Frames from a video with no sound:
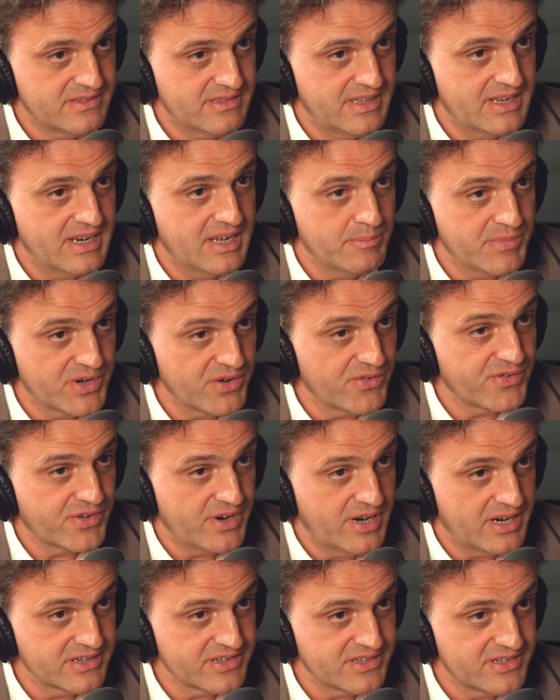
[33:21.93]
the number of
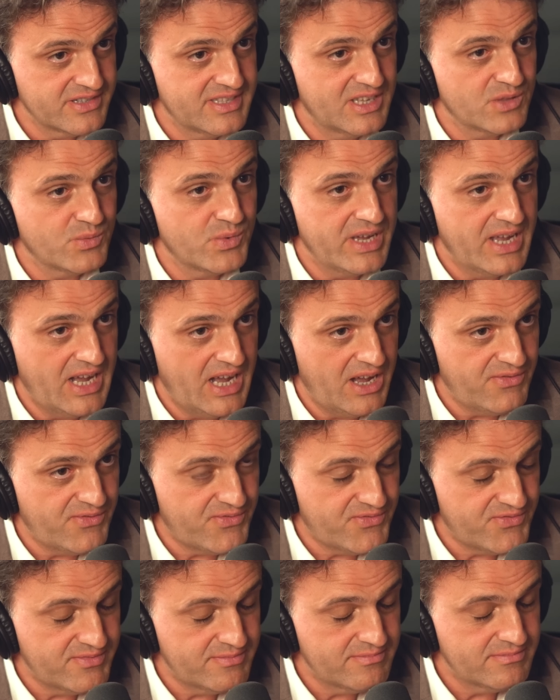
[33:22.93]
cars that I've we heard. have.
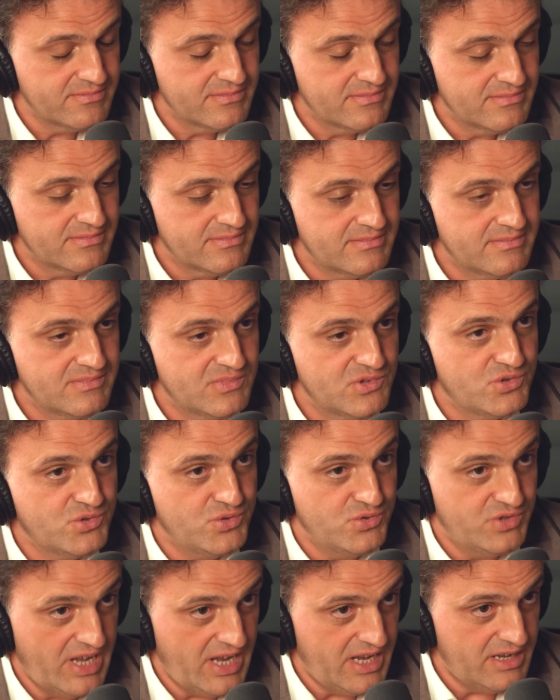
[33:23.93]
Yeah, yeah, the
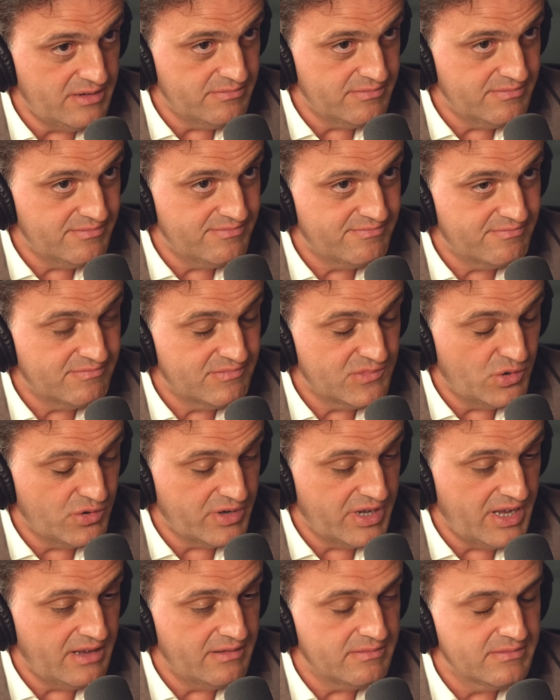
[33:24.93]
charging today. process.
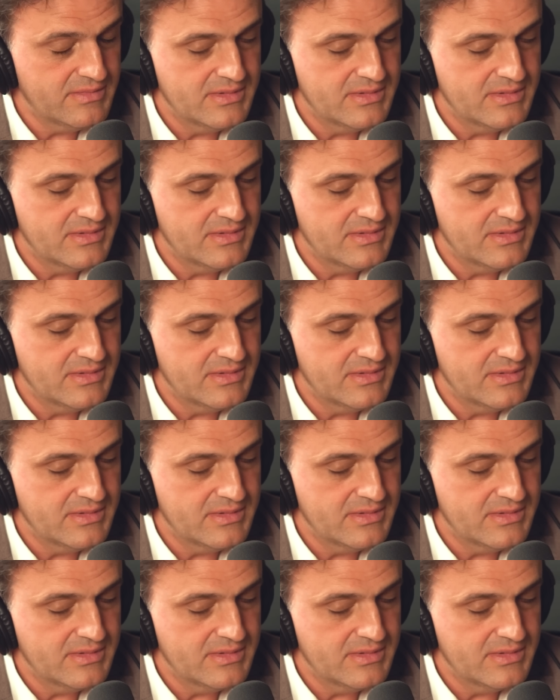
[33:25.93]
Okay.